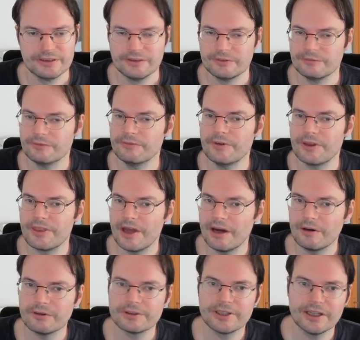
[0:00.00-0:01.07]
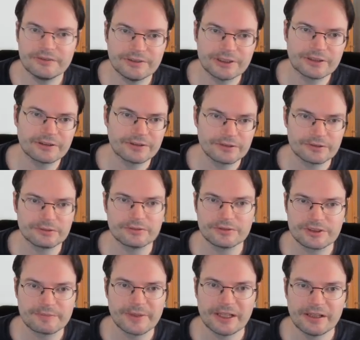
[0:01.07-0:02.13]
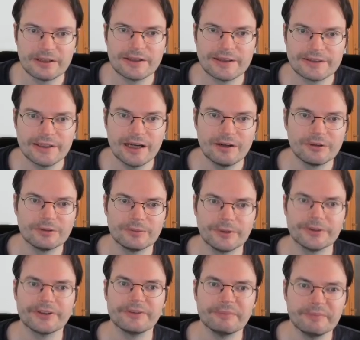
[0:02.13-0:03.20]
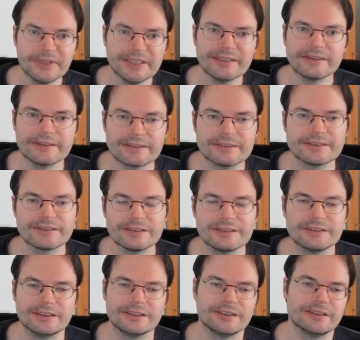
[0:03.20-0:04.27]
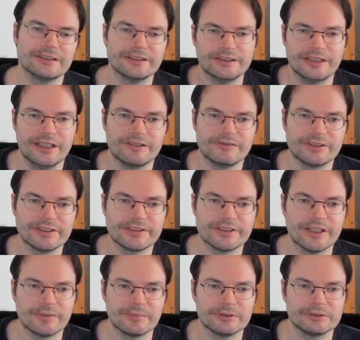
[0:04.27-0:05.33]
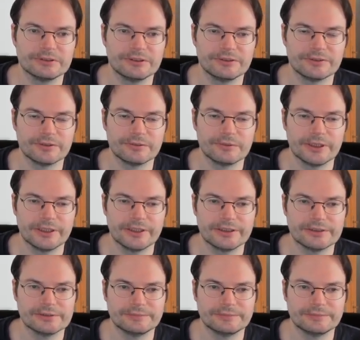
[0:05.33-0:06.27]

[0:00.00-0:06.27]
without having to spell that out, what it means in every step of the way.